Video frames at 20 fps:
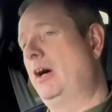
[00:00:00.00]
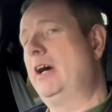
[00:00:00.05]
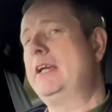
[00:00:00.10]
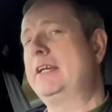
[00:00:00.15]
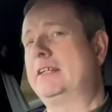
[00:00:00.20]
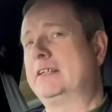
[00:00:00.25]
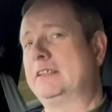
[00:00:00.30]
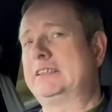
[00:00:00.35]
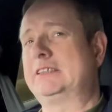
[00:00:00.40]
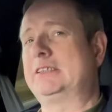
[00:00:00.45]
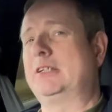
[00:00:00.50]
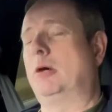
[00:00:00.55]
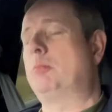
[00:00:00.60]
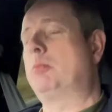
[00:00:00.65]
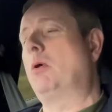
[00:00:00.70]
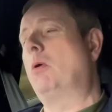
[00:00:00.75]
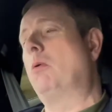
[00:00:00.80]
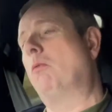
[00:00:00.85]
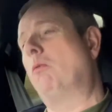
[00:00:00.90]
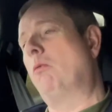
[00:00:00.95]
I can stop
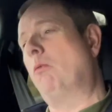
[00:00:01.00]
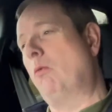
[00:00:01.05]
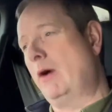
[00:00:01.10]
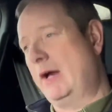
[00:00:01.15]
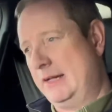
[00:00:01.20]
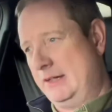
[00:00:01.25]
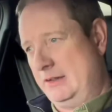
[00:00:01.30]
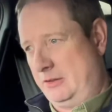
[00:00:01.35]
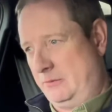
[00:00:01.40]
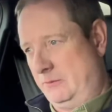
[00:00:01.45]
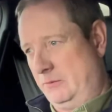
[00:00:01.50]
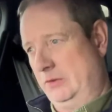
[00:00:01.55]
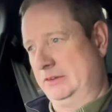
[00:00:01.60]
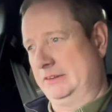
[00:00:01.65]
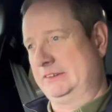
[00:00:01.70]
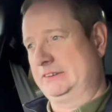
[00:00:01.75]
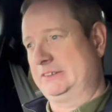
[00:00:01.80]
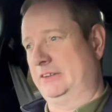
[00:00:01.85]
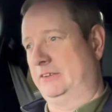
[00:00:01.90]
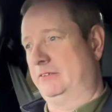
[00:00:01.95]
when I
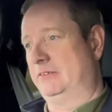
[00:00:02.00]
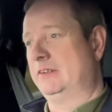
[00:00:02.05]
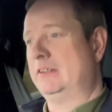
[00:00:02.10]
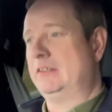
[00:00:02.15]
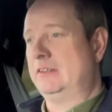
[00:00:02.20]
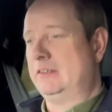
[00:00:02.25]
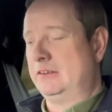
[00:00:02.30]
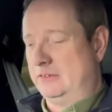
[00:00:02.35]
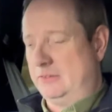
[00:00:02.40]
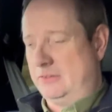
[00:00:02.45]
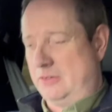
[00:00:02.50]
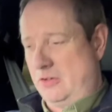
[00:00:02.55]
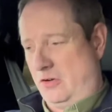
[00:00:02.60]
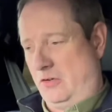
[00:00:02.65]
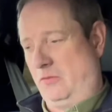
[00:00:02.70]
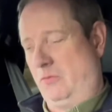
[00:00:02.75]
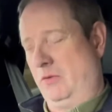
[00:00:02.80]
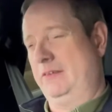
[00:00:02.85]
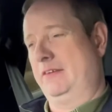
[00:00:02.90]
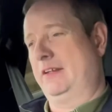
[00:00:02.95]
want to,
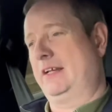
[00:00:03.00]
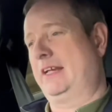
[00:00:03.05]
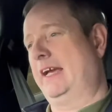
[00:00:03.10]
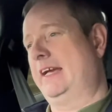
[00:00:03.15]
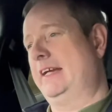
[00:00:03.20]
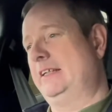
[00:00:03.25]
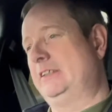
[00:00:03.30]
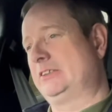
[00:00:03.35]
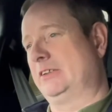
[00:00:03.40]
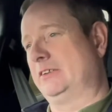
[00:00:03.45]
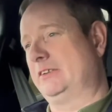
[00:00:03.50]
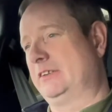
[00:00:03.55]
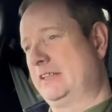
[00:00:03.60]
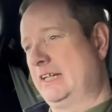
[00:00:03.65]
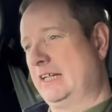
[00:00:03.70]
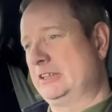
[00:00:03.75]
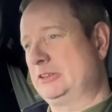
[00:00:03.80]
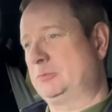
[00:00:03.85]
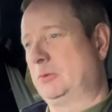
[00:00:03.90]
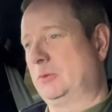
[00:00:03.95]
not when the gauge on the
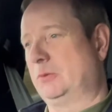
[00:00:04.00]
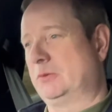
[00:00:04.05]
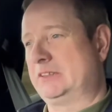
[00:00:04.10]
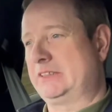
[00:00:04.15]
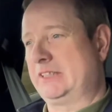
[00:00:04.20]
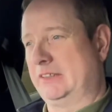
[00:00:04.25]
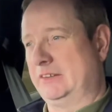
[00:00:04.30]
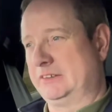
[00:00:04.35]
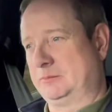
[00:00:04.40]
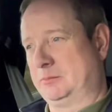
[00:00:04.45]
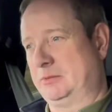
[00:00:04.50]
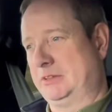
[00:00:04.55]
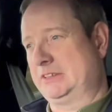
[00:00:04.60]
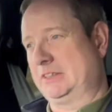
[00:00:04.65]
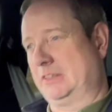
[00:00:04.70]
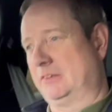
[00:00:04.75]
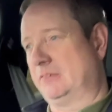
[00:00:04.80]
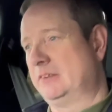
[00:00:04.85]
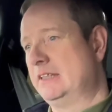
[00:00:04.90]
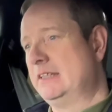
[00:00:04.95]
dashboard tells me to.